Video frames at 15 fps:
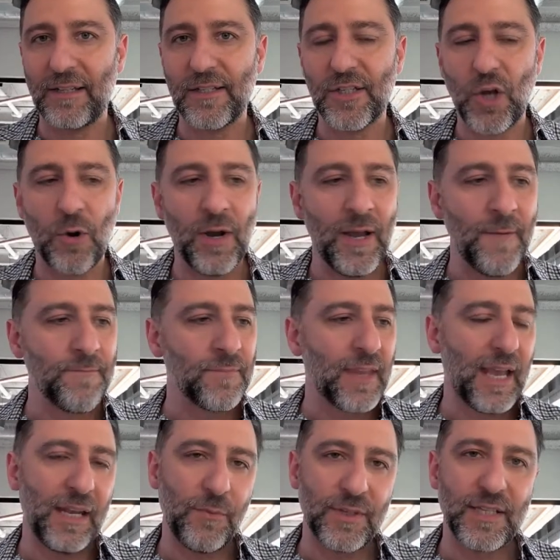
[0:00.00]
So
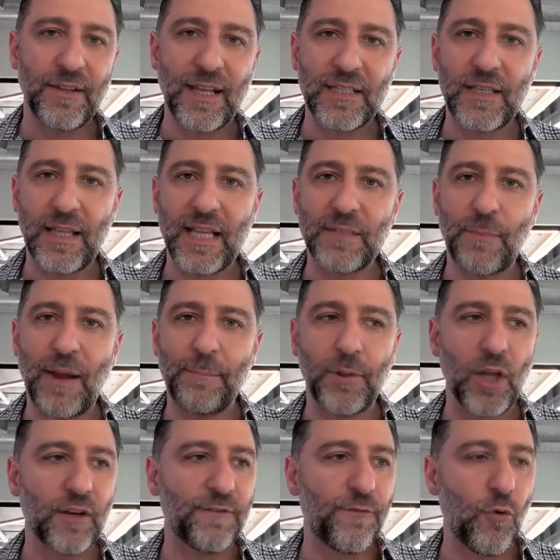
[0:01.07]
anyways, that's my
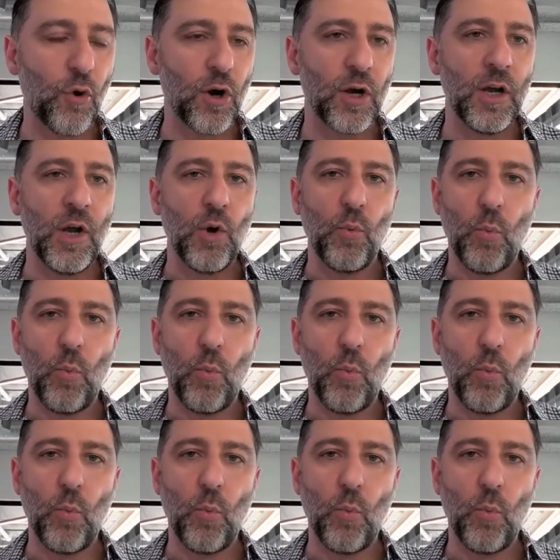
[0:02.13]
plug for